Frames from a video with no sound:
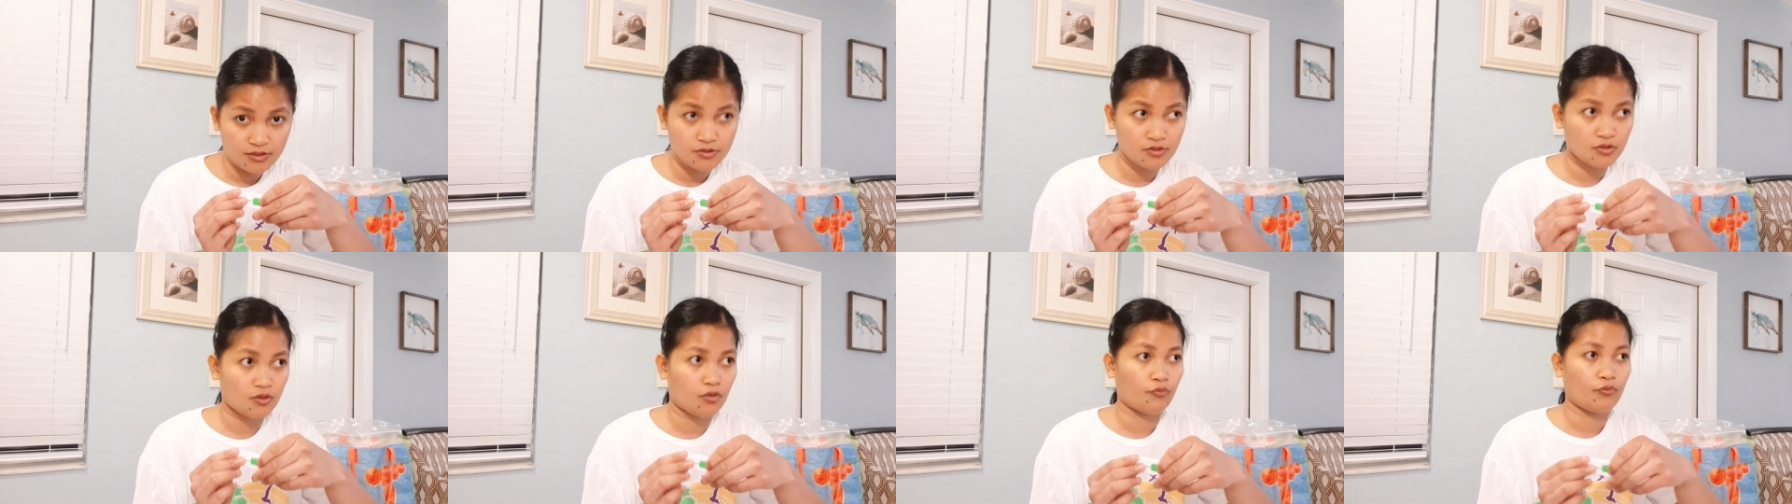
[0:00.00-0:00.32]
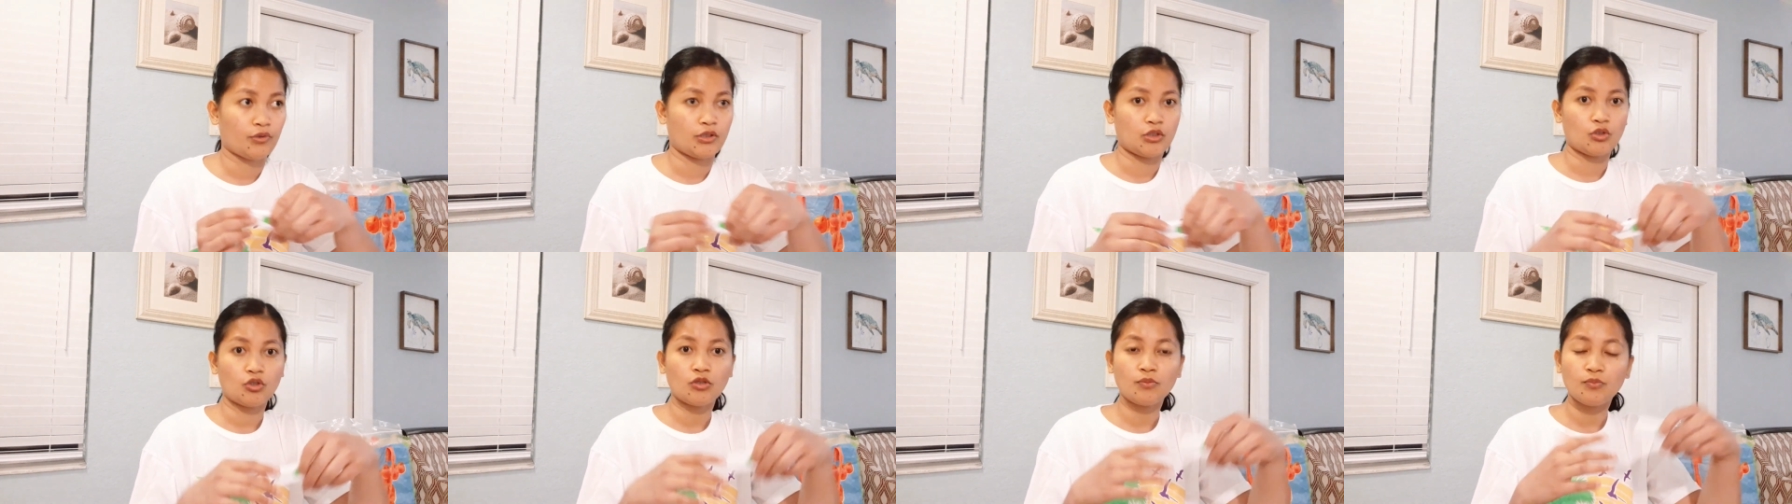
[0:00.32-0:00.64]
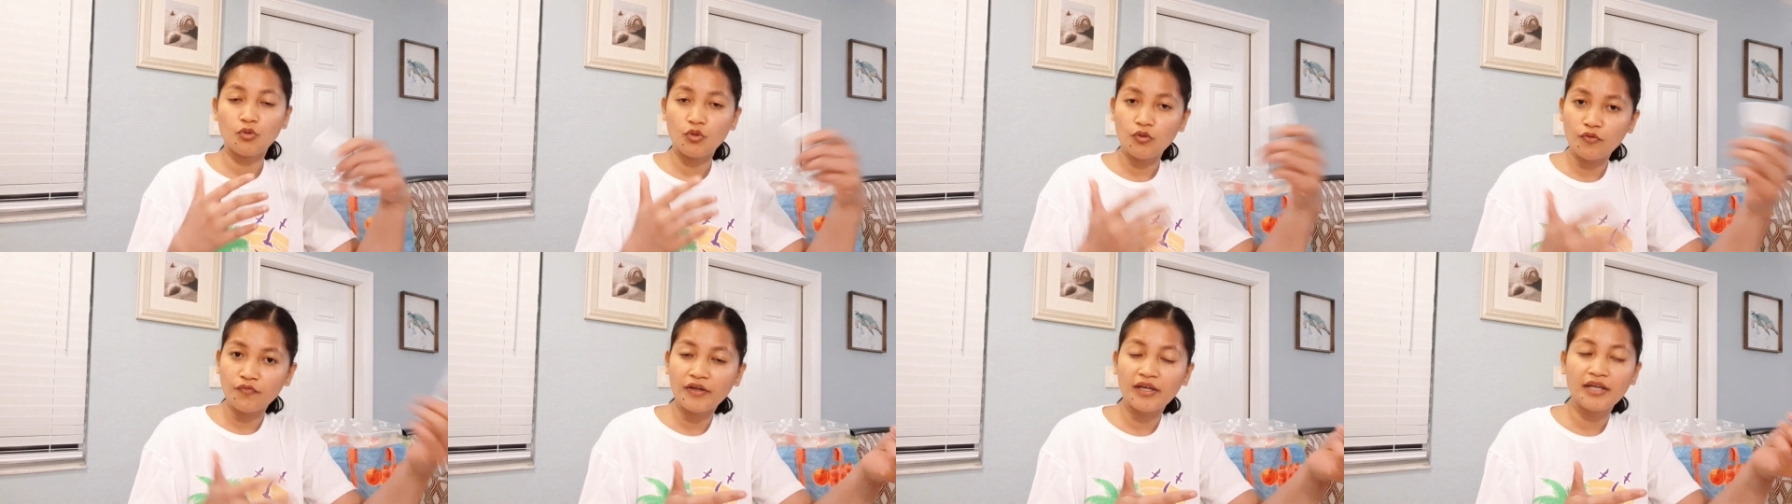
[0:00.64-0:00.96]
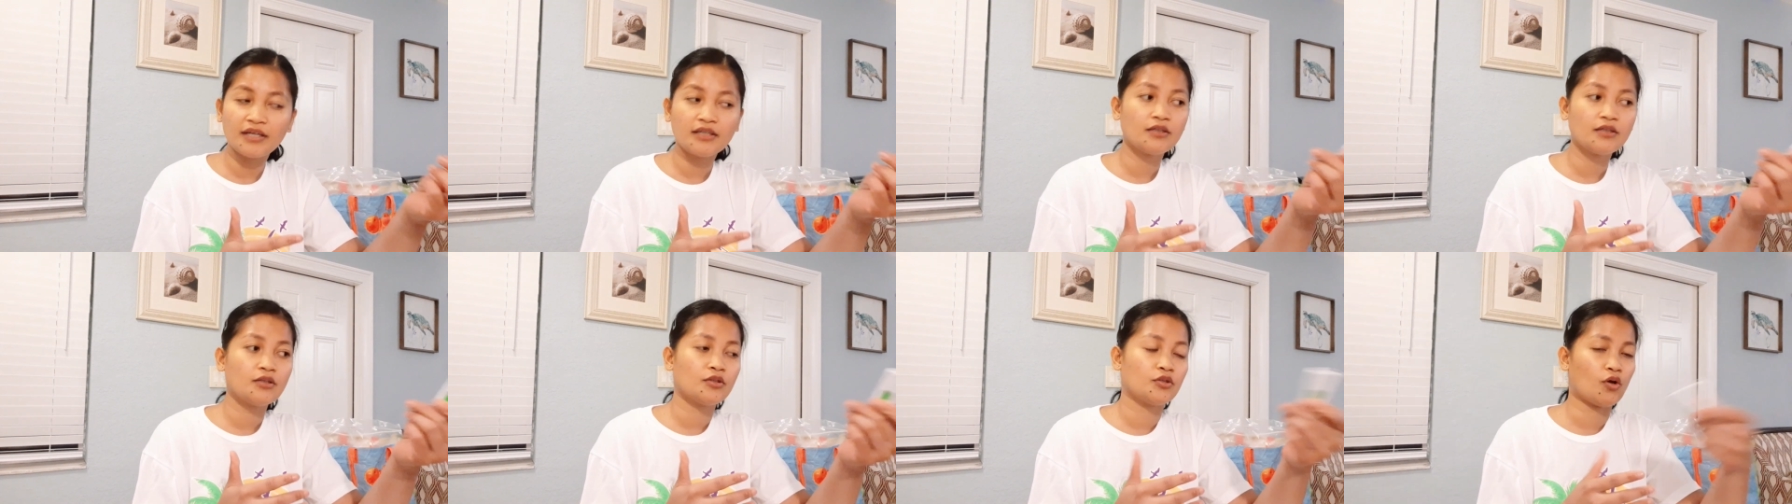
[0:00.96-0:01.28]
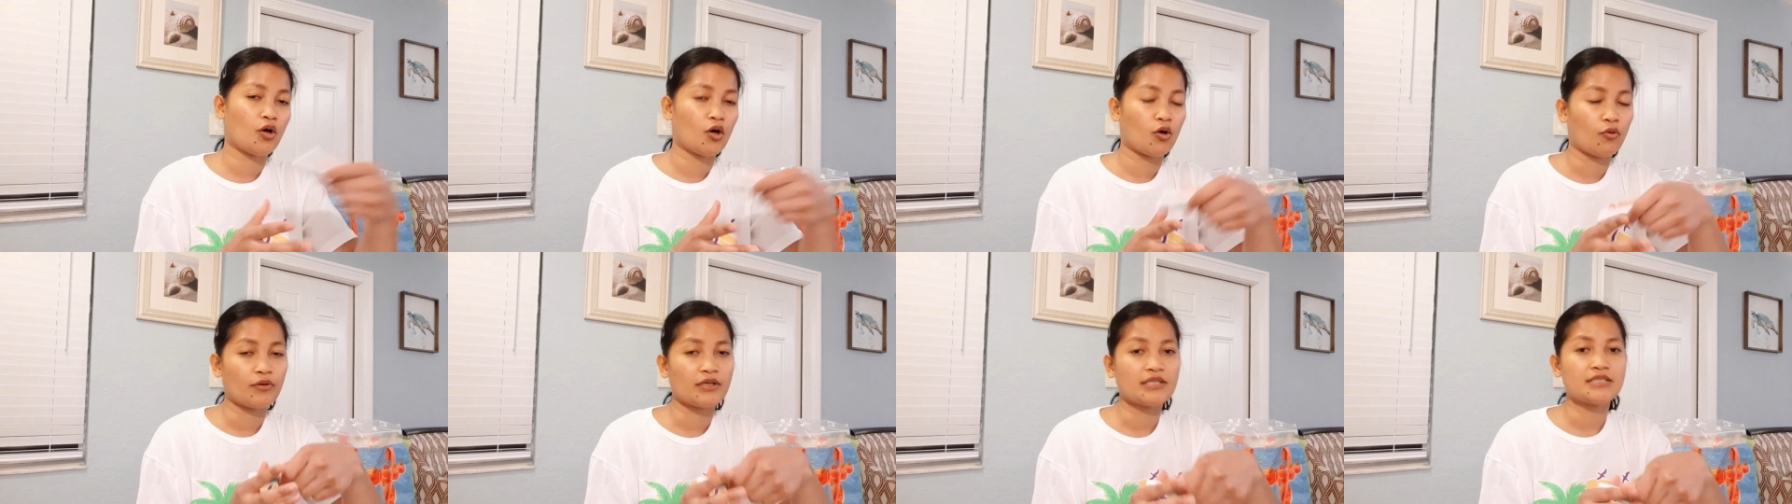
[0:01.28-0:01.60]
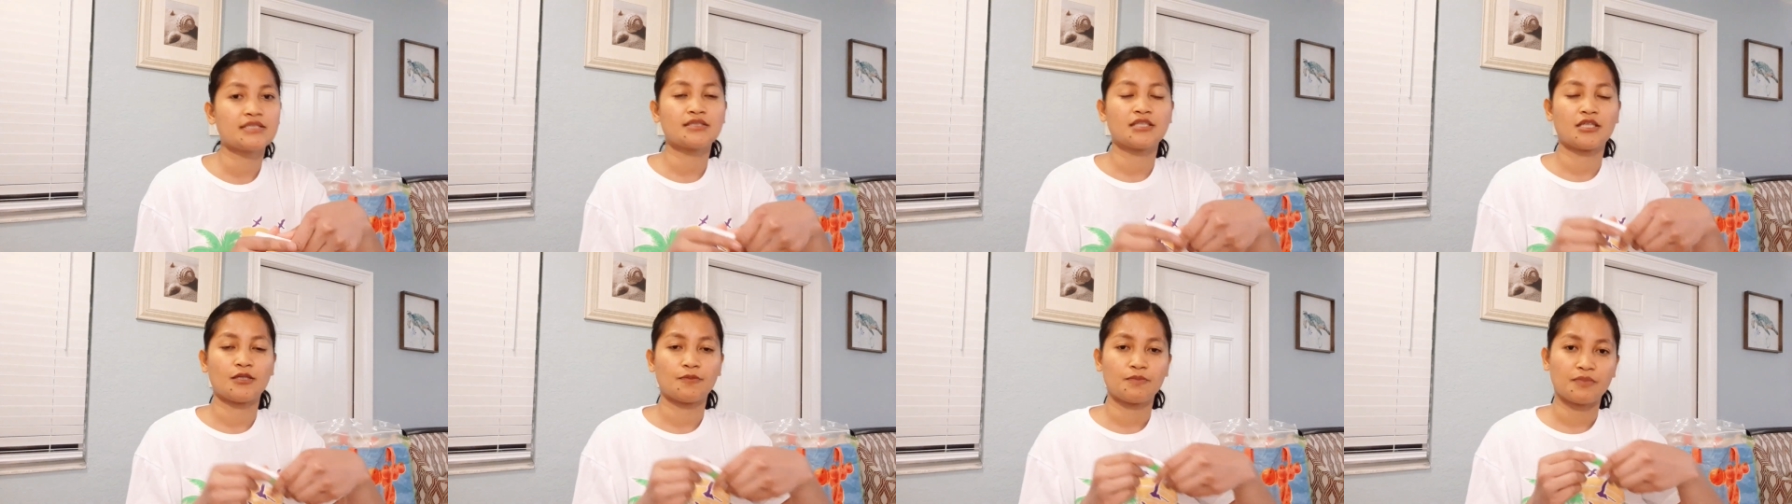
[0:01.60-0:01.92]
So when you're moving, you
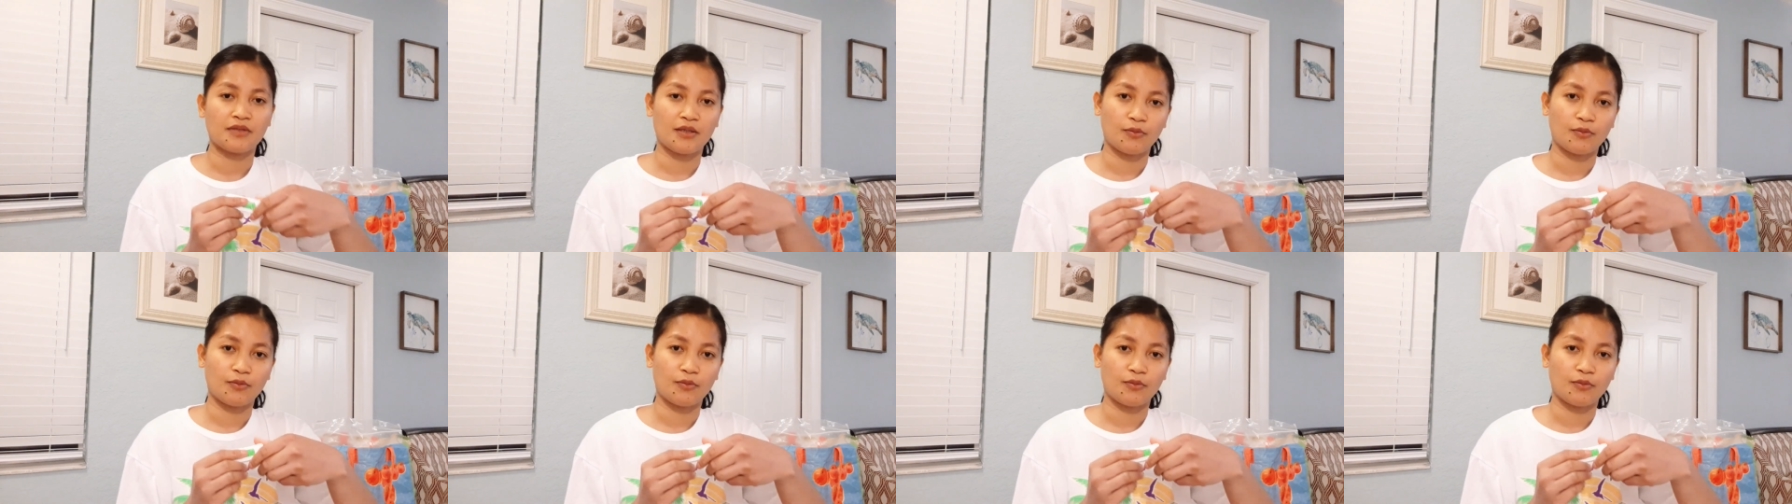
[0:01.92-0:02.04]
always keep